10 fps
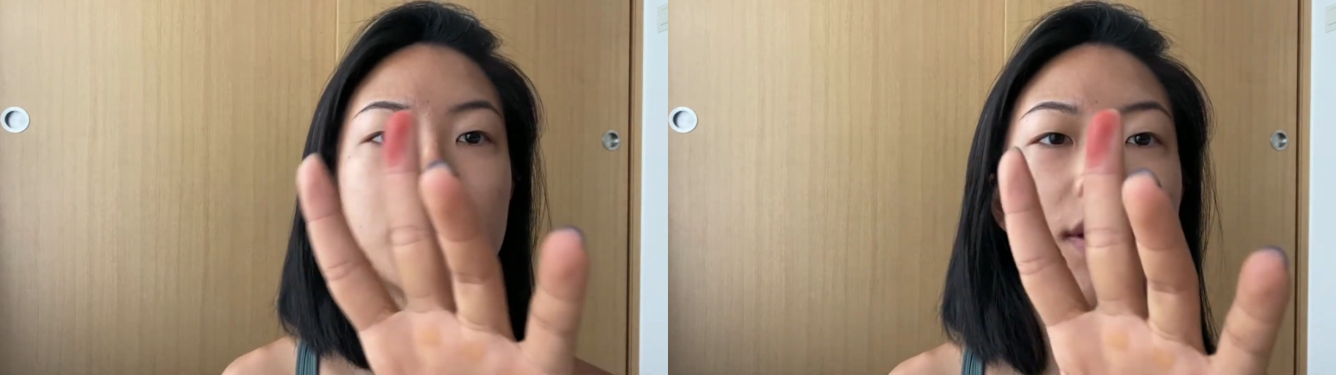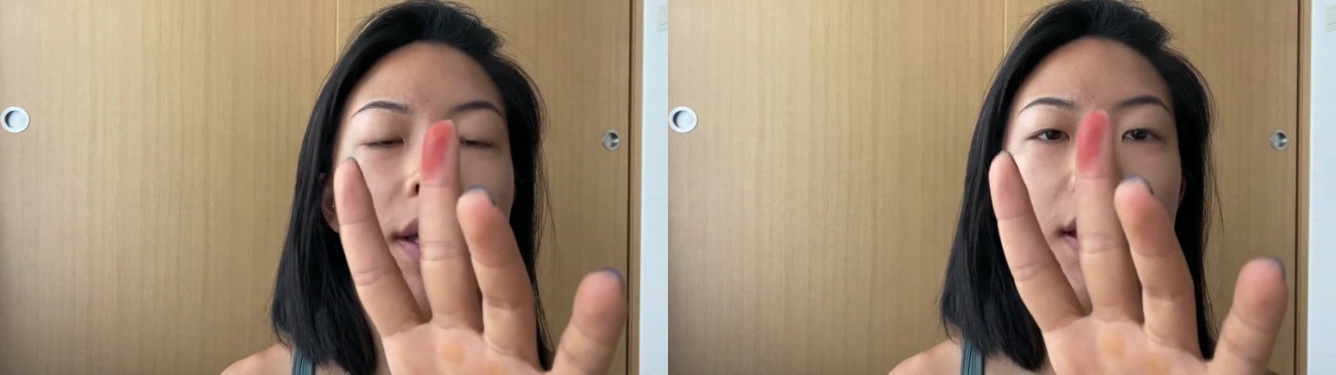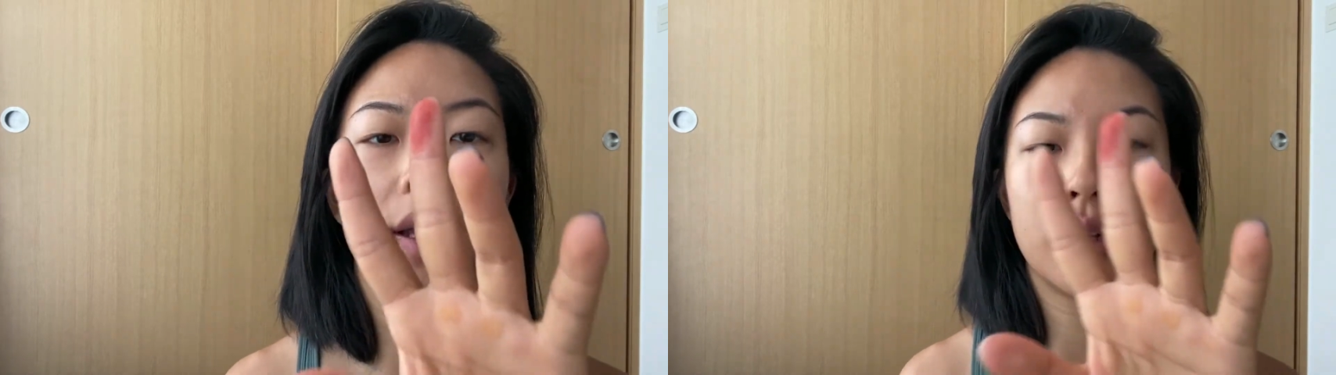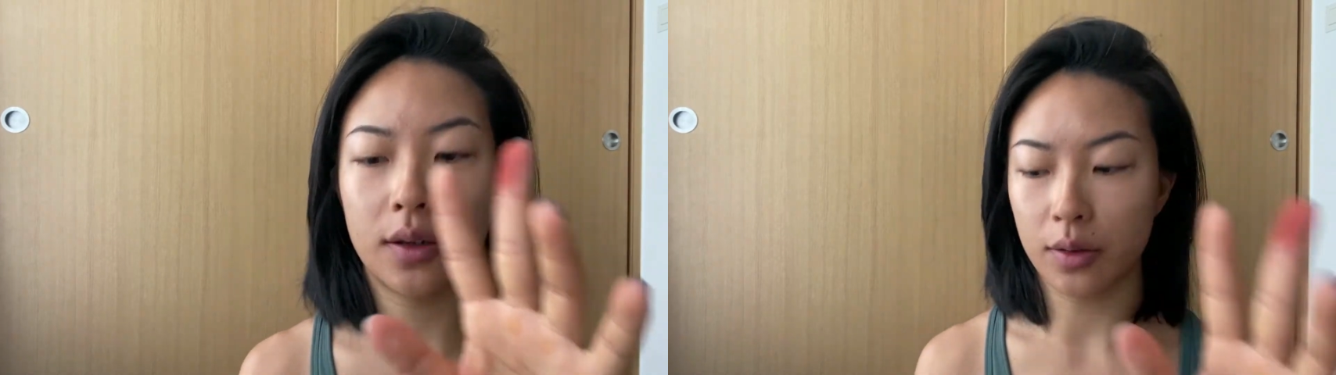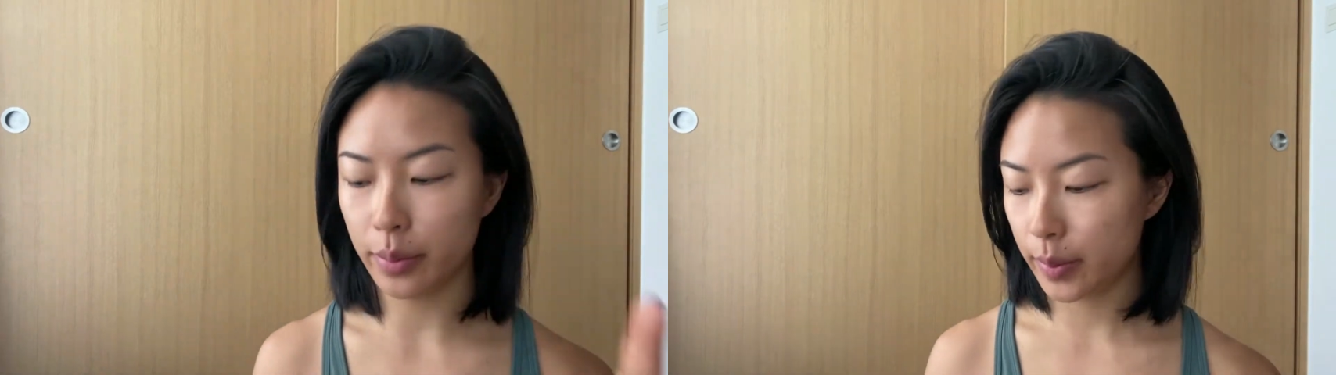taking a
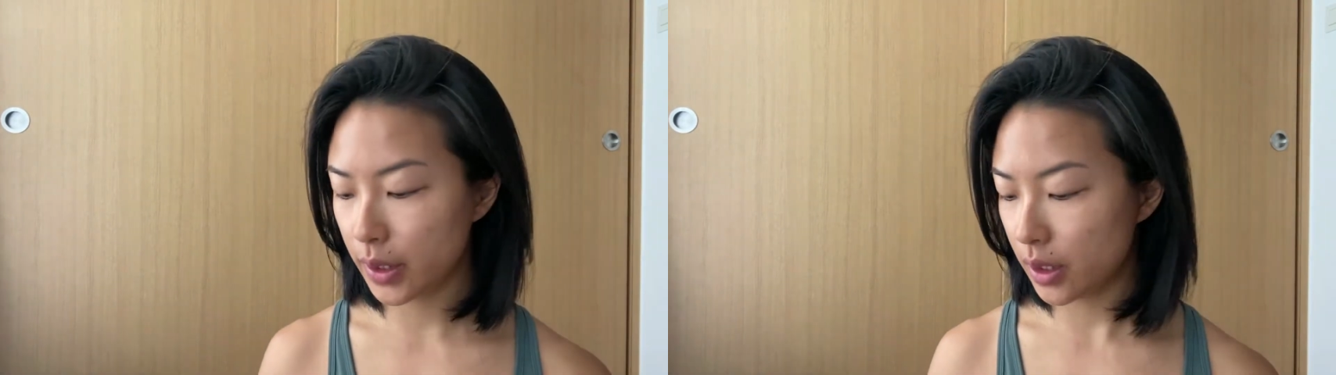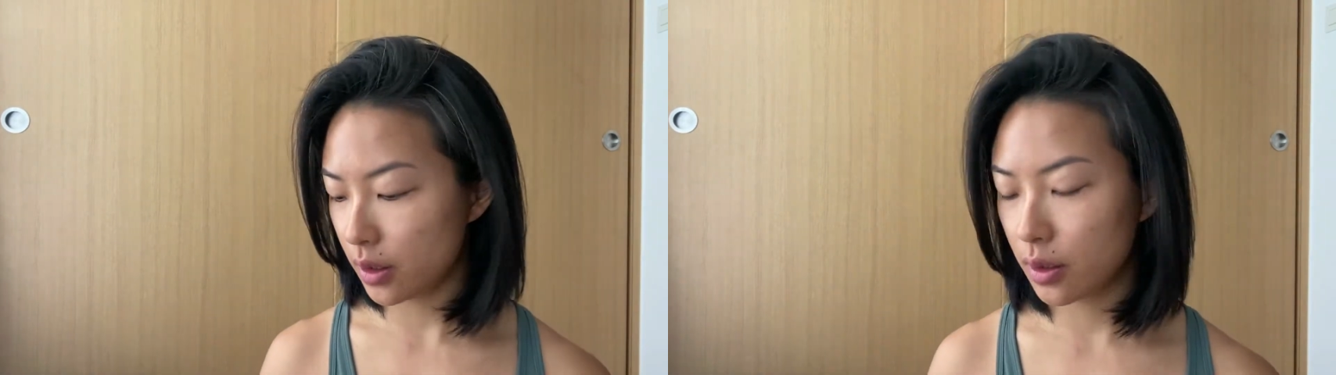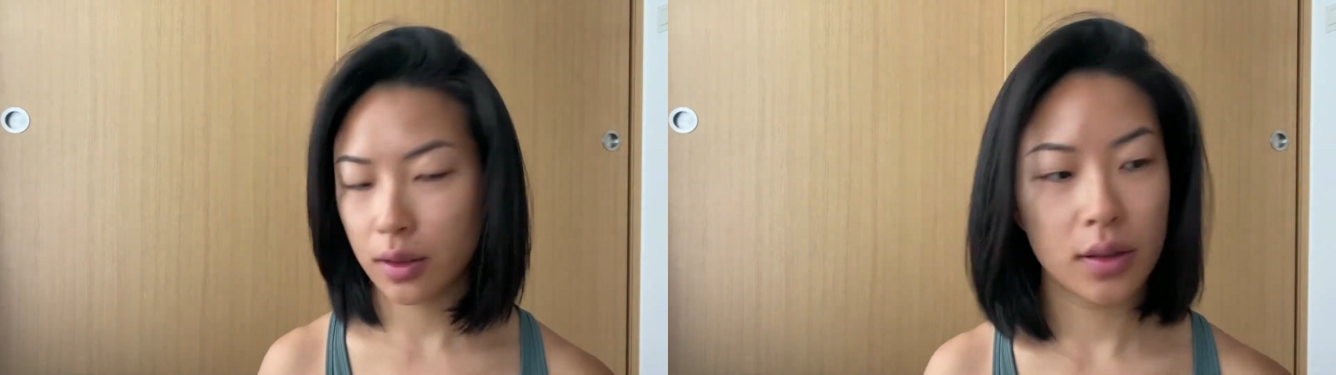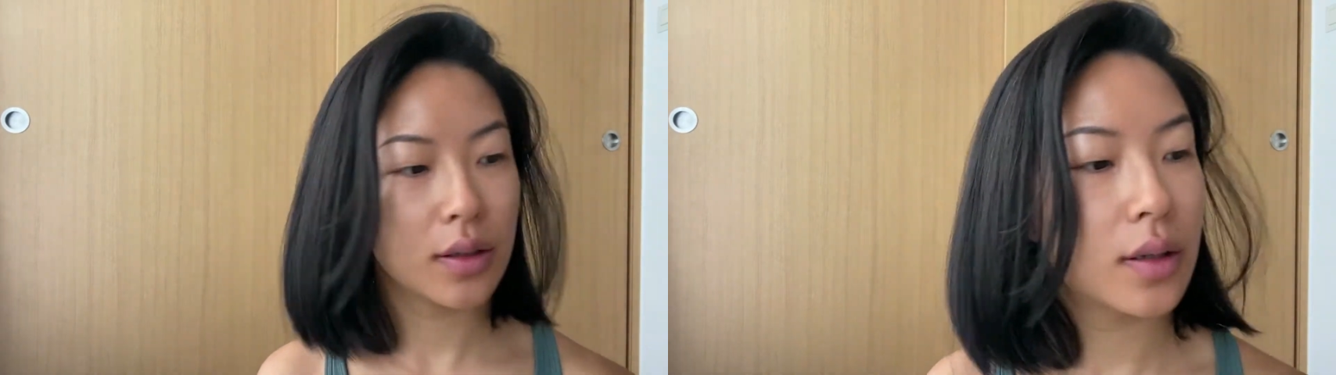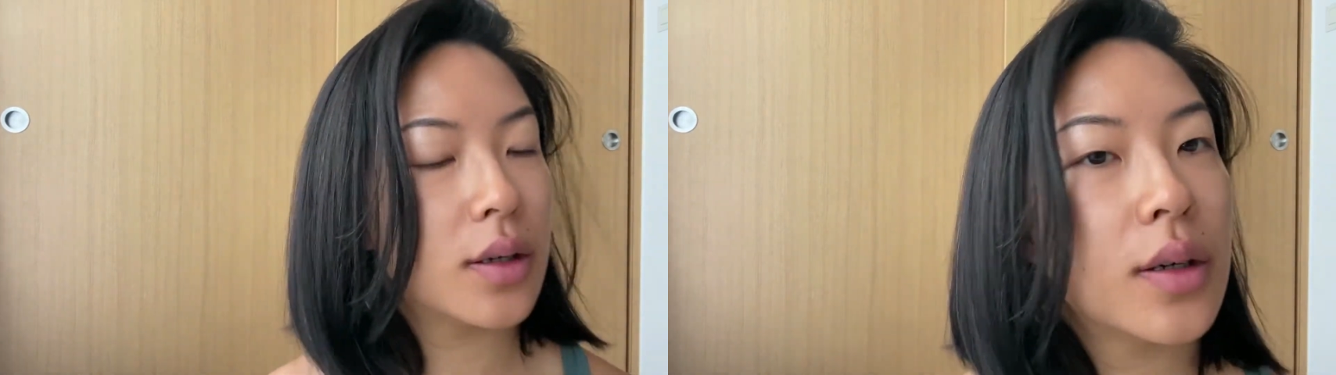little bit
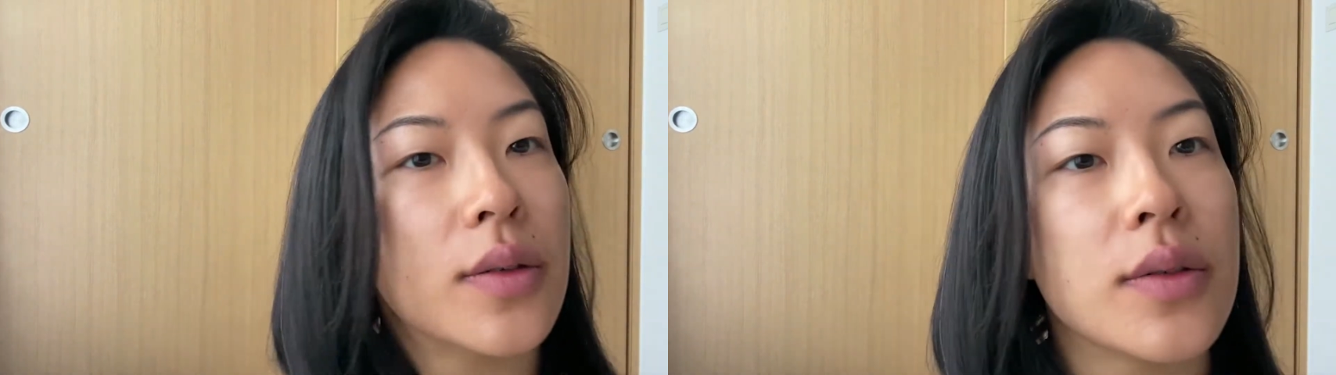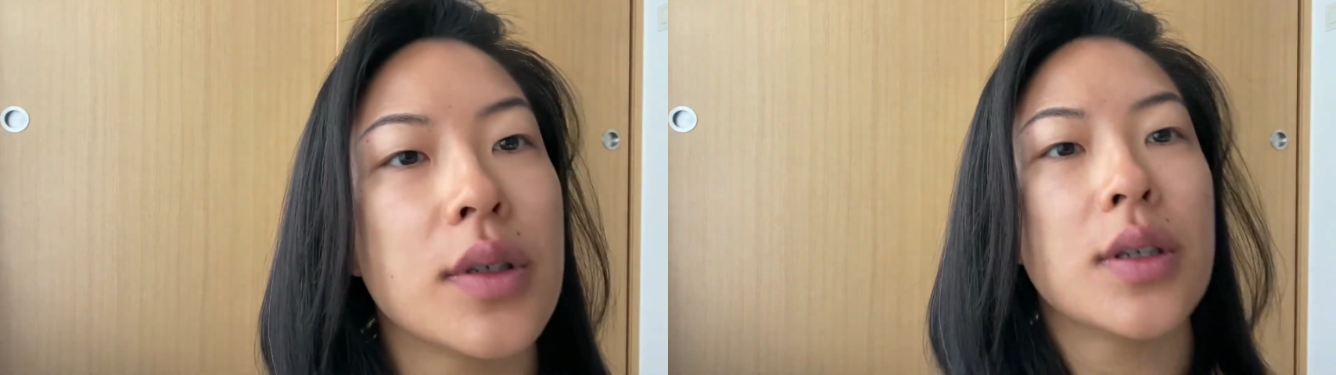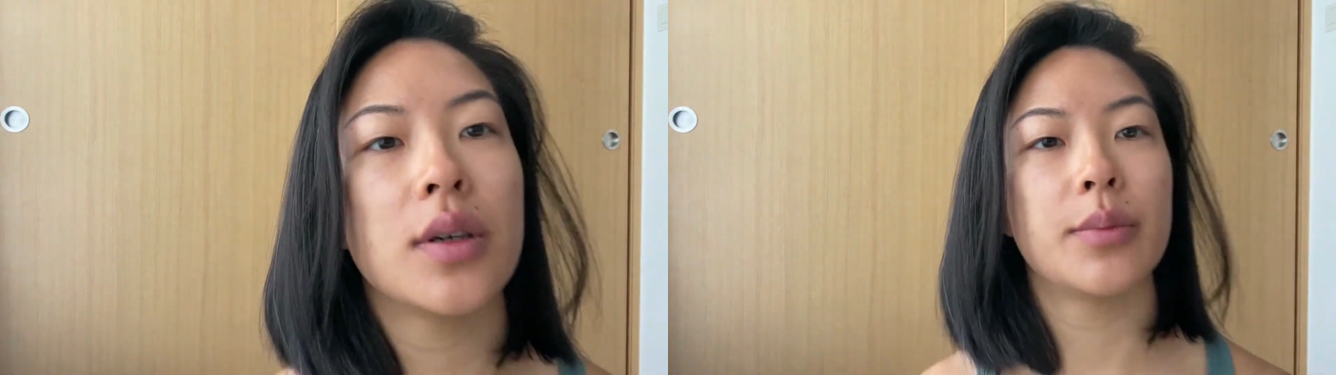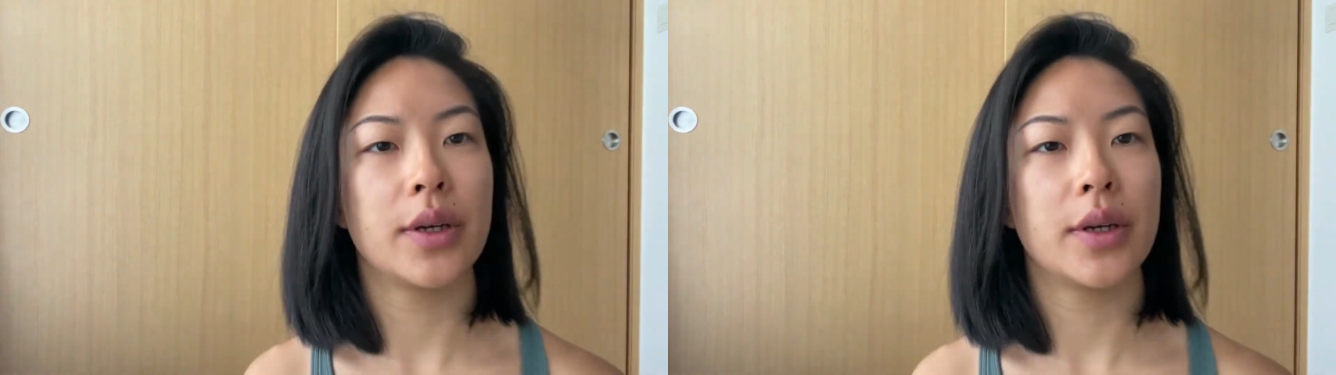on